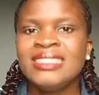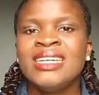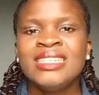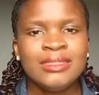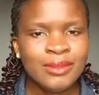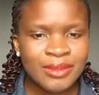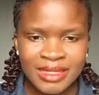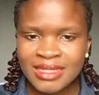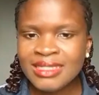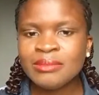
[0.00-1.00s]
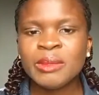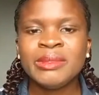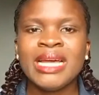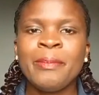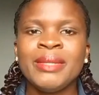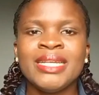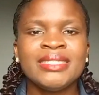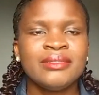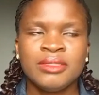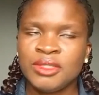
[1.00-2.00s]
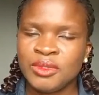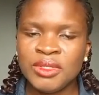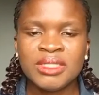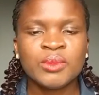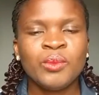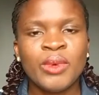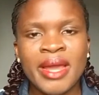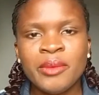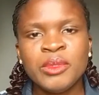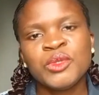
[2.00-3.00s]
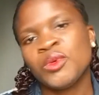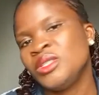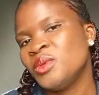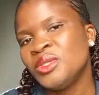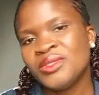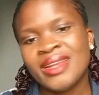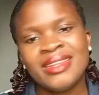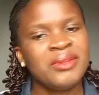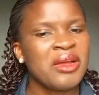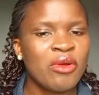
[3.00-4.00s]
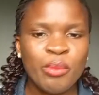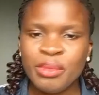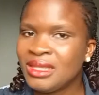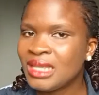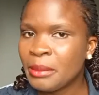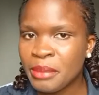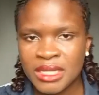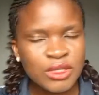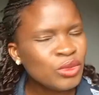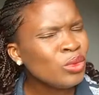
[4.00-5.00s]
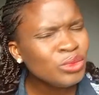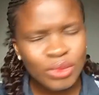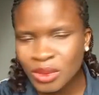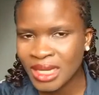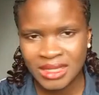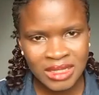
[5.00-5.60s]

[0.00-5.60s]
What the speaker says: They will read it. Maybe that place resonates well with what they want to write. They will not copy it and paste. Don't do that.